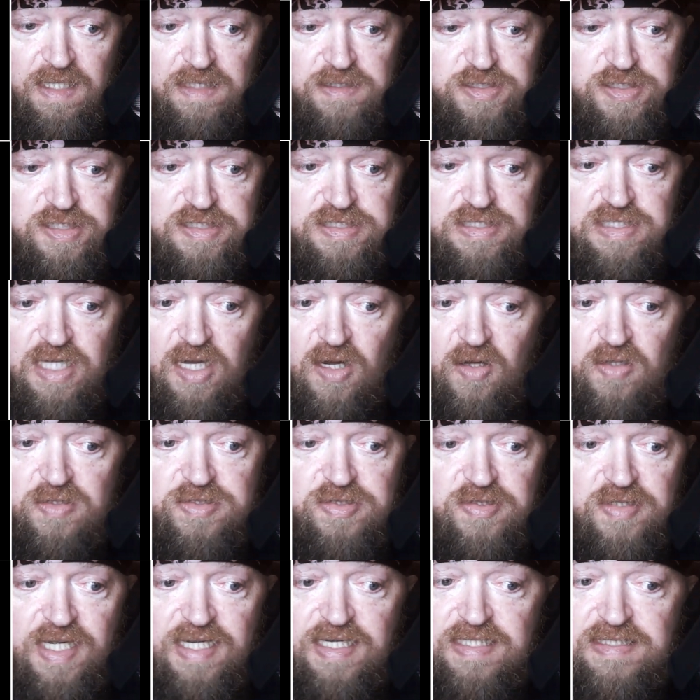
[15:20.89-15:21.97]
And just the
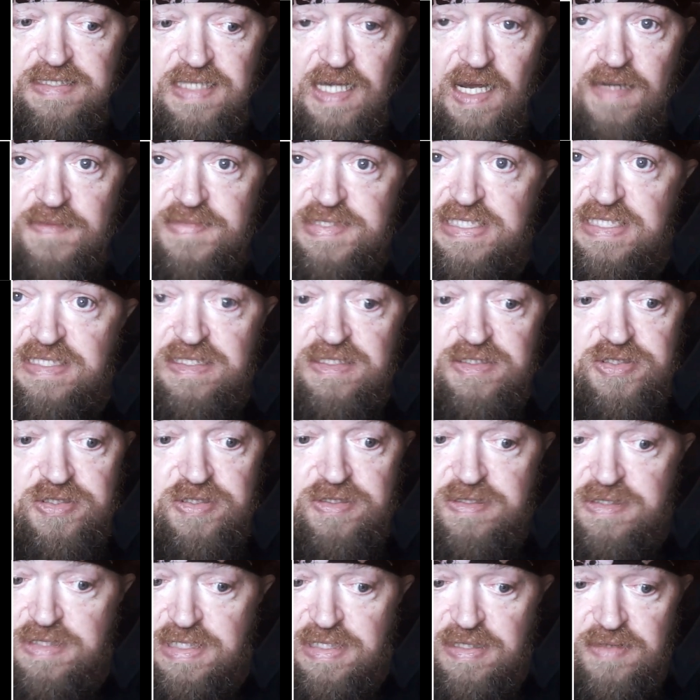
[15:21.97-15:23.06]
alternating time
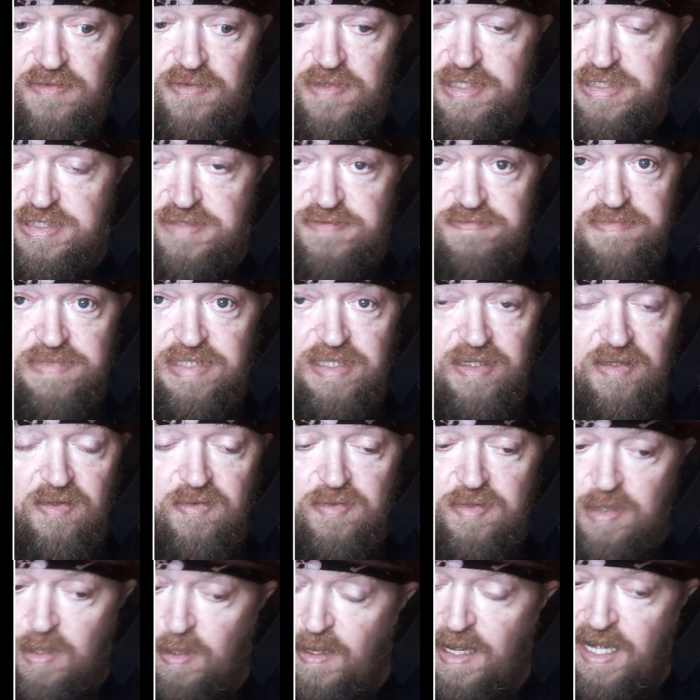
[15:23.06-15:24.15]
signatures, which, you
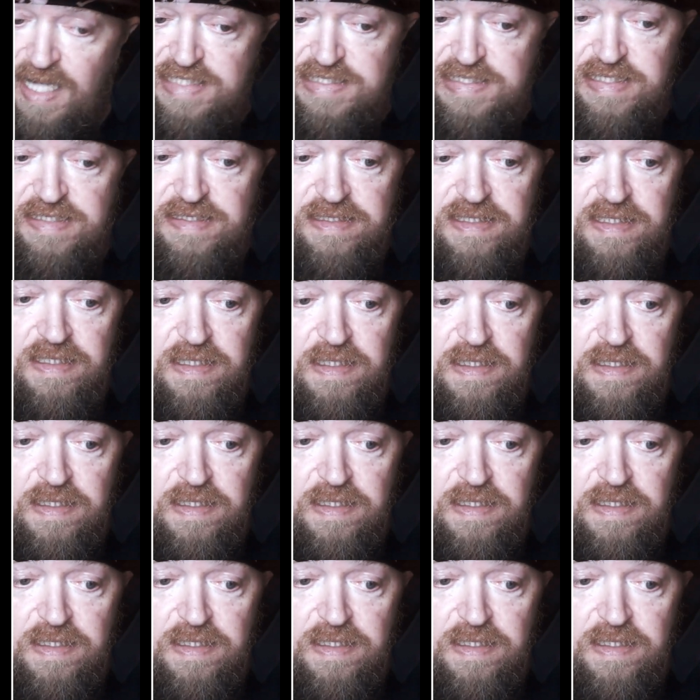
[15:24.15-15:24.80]
know, classic.